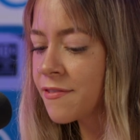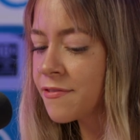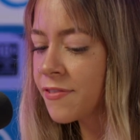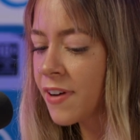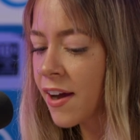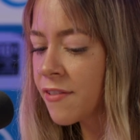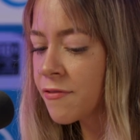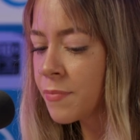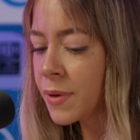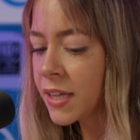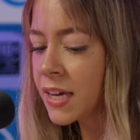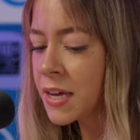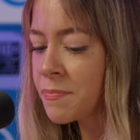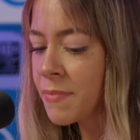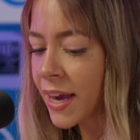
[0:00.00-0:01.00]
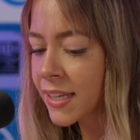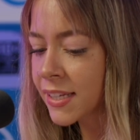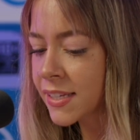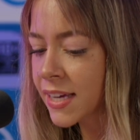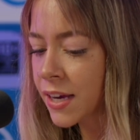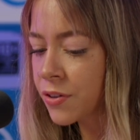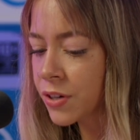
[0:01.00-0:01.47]
have 5 million
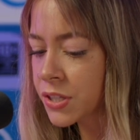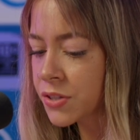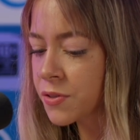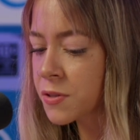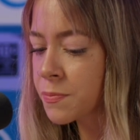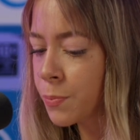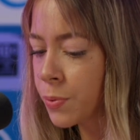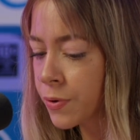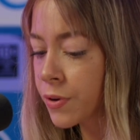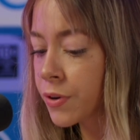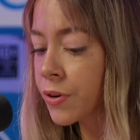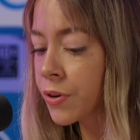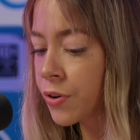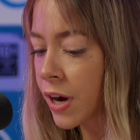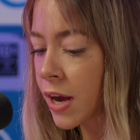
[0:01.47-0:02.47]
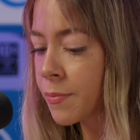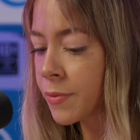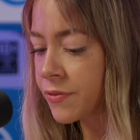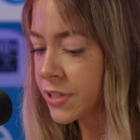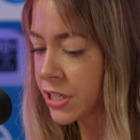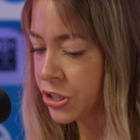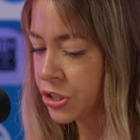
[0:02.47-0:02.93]
magnetite crystals per gram
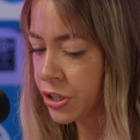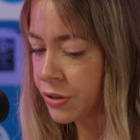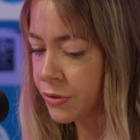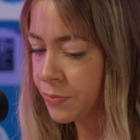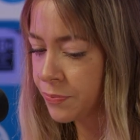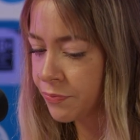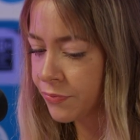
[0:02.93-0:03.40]
of tissue.